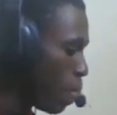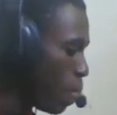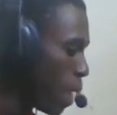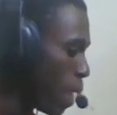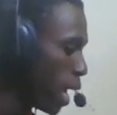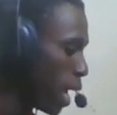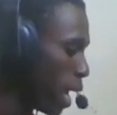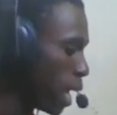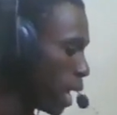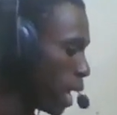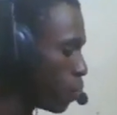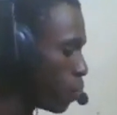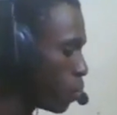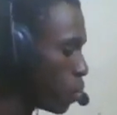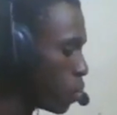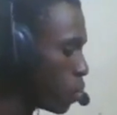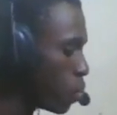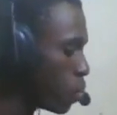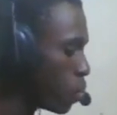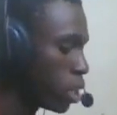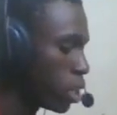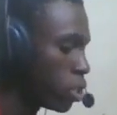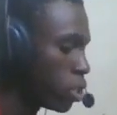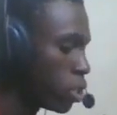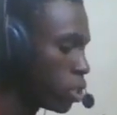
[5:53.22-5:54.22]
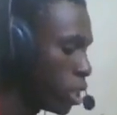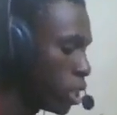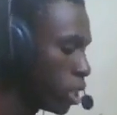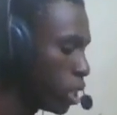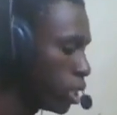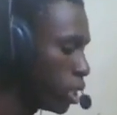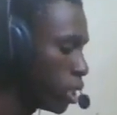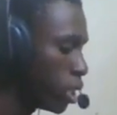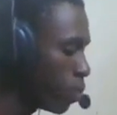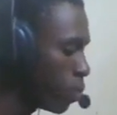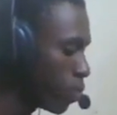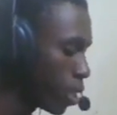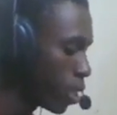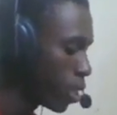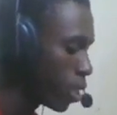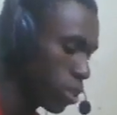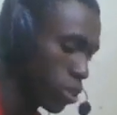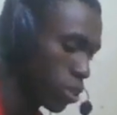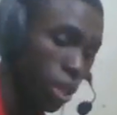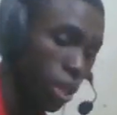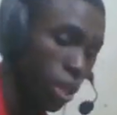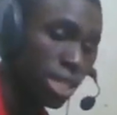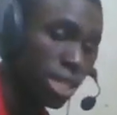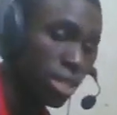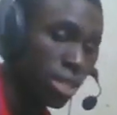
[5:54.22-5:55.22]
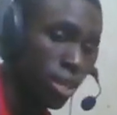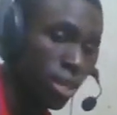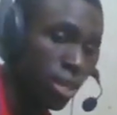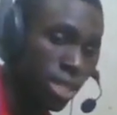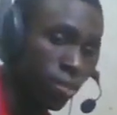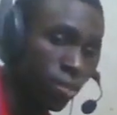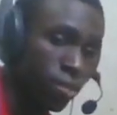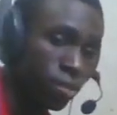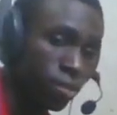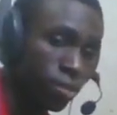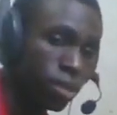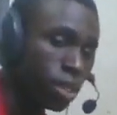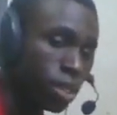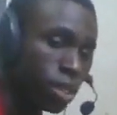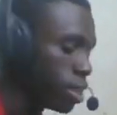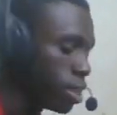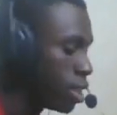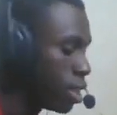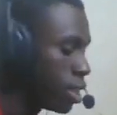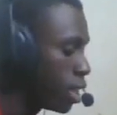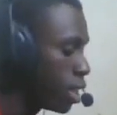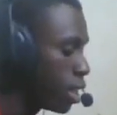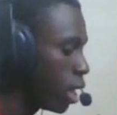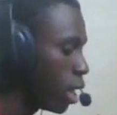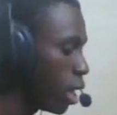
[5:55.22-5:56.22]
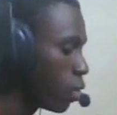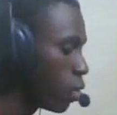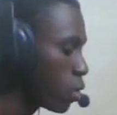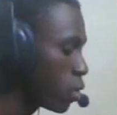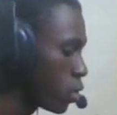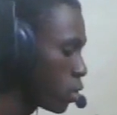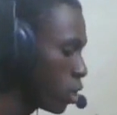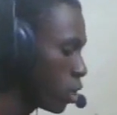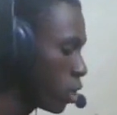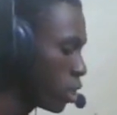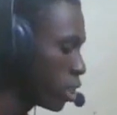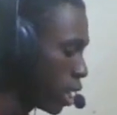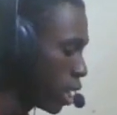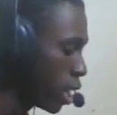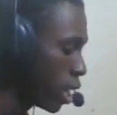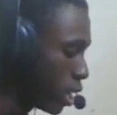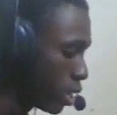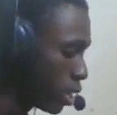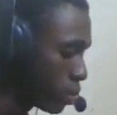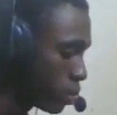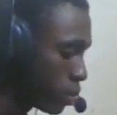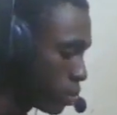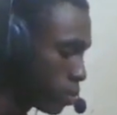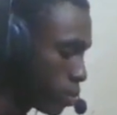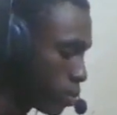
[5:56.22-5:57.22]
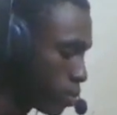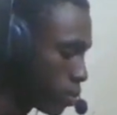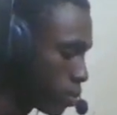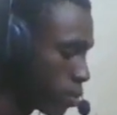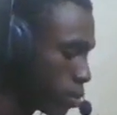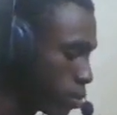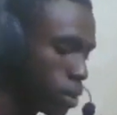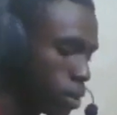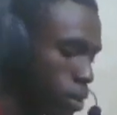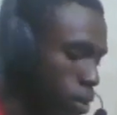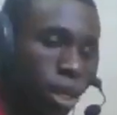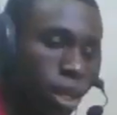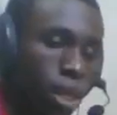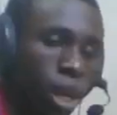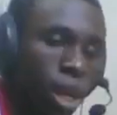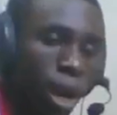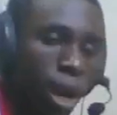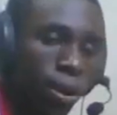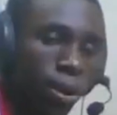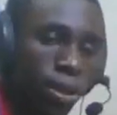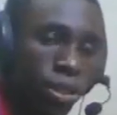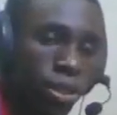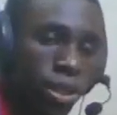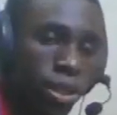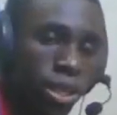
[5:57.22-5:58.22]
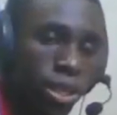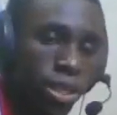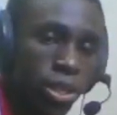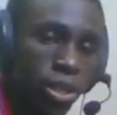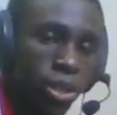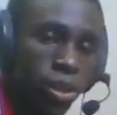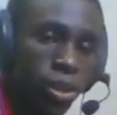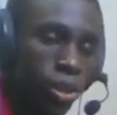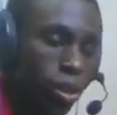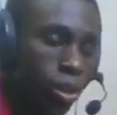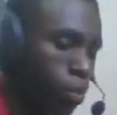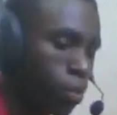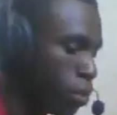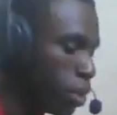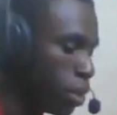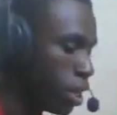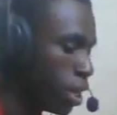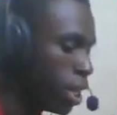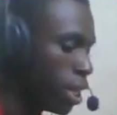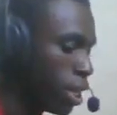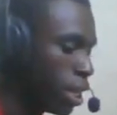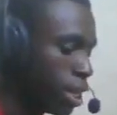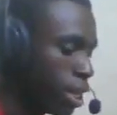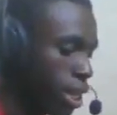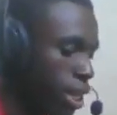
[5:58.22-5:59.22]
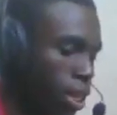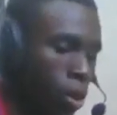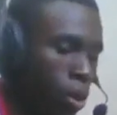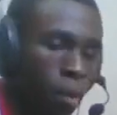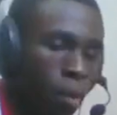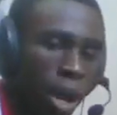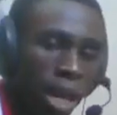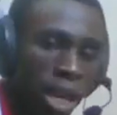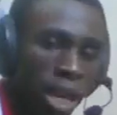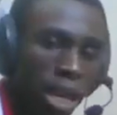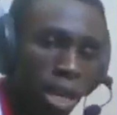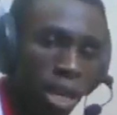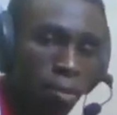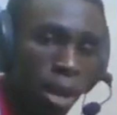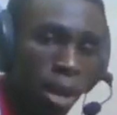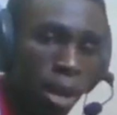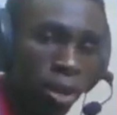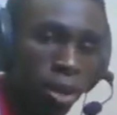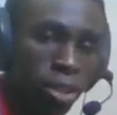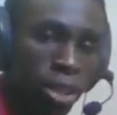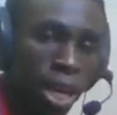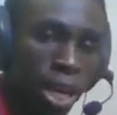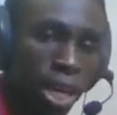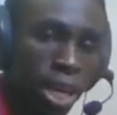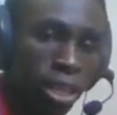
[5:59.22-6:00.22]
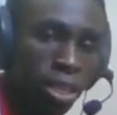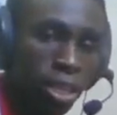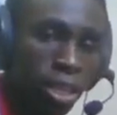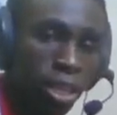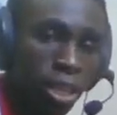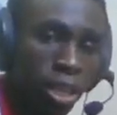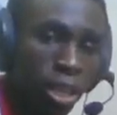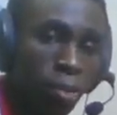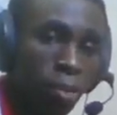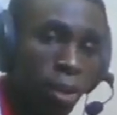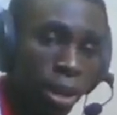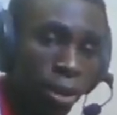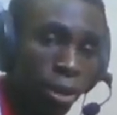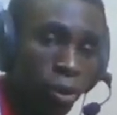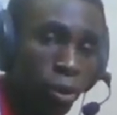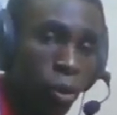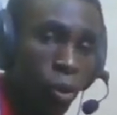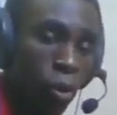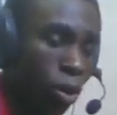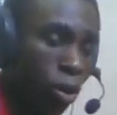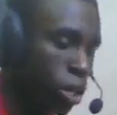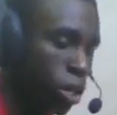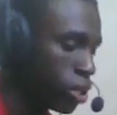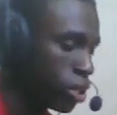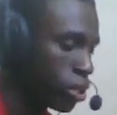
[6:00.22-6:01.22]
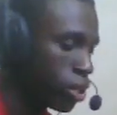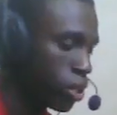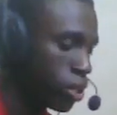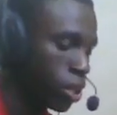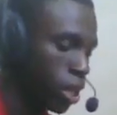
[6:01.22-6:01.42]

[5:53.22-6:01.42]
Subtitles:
then we go to the 3, so that's our 7, and goes to the 3. Our 3 is not going to be the normal E minor chord.